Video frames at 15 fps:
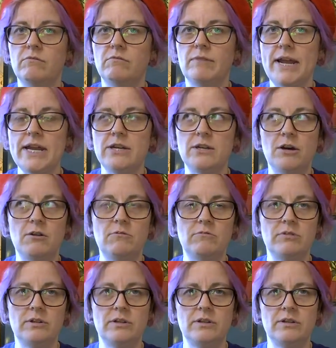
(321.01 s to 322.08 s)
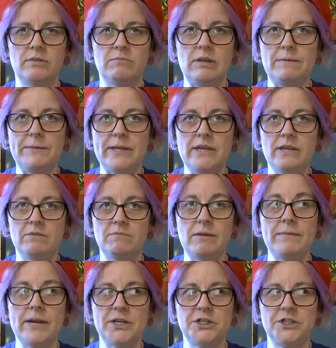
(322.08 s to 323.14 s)
wait, no, maybe,
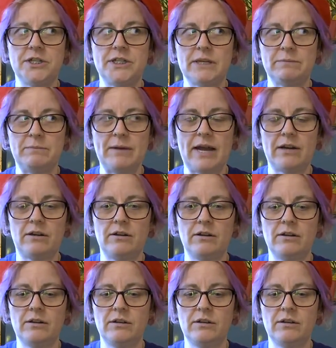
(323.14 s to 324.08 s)
maybe I should double back.